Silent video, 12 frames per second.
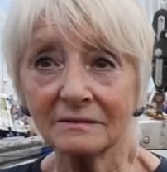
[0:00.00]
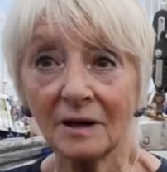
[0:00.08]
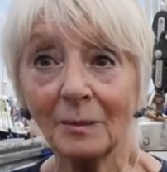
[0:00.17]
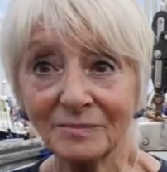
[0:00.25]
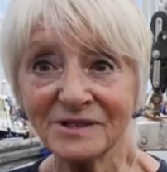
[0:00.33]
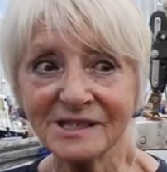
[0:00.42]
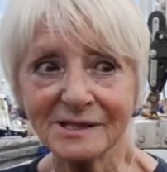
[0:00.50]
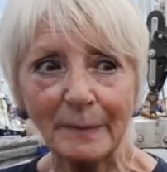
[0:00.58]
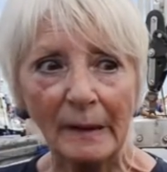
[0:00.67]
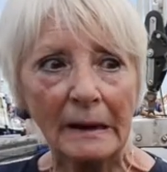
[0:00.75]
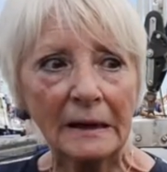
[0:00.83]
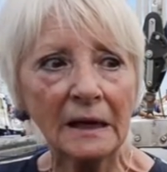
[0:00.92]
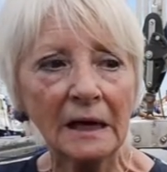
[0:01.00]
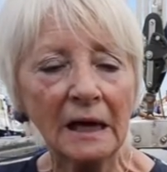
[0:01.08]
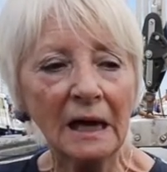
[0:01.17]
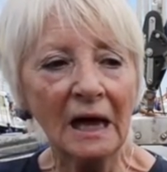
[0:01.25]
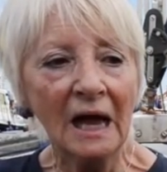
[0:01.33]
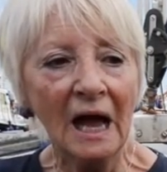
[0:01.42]
up to spec,
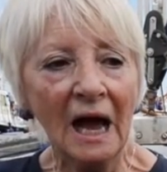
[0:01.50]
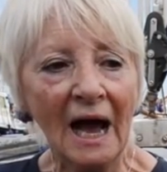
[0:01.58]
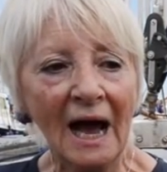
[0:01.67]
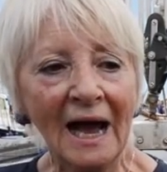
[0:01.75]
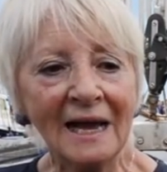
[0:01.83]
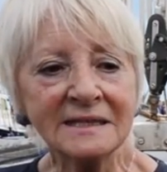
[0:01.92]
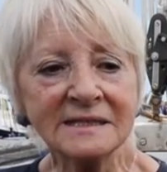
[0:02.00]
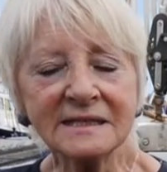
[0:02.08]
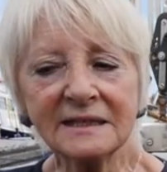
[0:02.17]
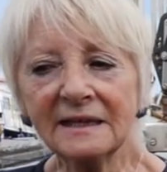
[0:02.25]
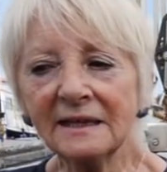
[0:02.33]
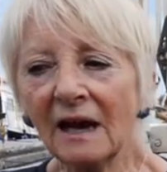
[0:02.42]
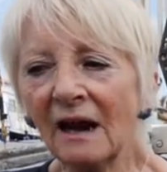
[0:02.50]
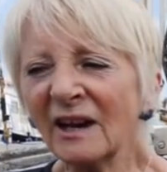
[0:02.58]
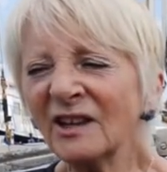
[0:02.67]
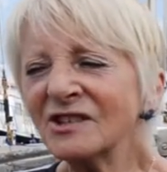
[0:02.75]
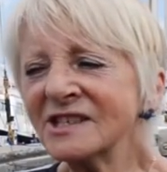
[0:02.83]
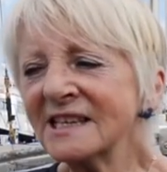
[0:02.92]
and I
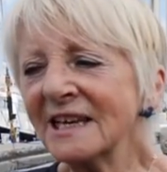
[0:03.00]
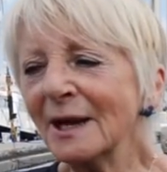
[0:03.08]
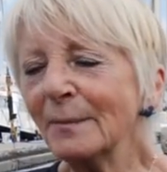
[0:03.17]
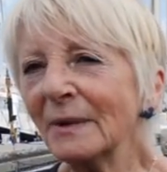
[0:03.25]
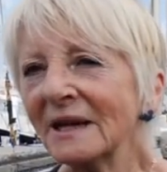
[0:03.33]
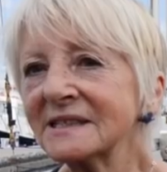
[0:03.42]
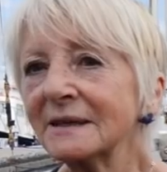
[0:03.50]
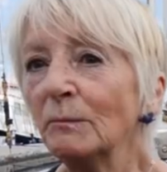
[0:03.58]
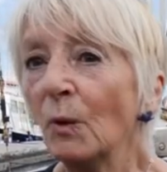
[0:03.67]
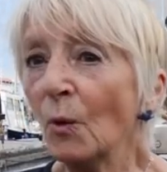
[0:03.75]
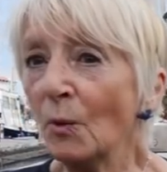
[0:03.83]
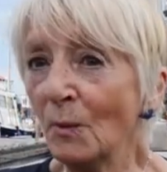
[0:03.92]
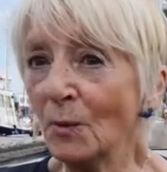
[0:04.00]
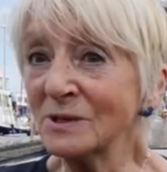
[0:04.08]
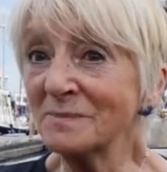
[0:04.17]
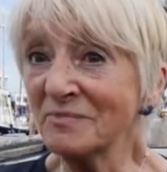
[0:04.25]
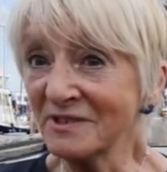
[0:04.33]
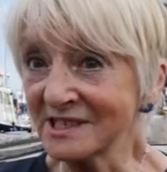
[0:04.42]
could see him getting more and more
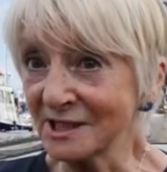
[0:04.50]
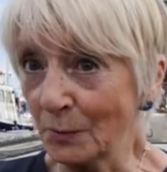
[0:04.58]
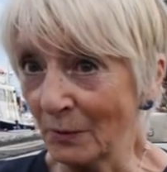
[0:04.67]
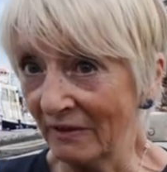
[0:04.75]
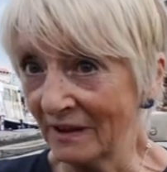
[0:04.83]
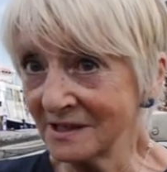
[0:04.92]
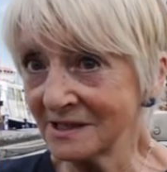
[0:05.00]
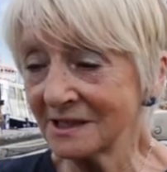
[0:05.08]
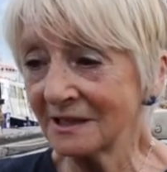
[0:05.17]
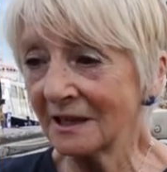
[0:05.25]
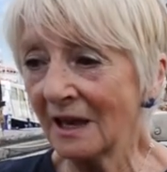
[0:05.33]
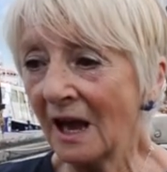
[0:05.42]
depressed with it.